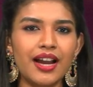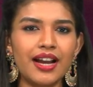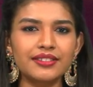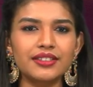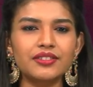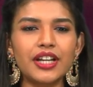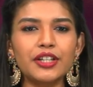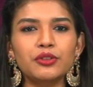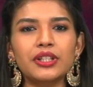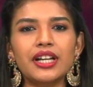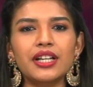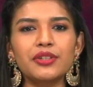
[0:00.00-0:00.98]
As a threat
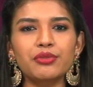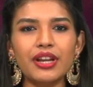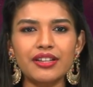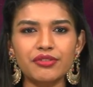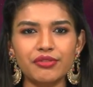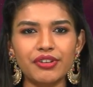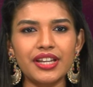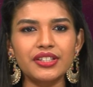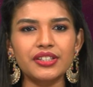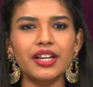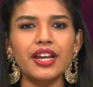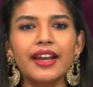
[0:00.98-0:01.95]
to the country has
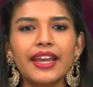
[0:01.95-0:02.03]
raised,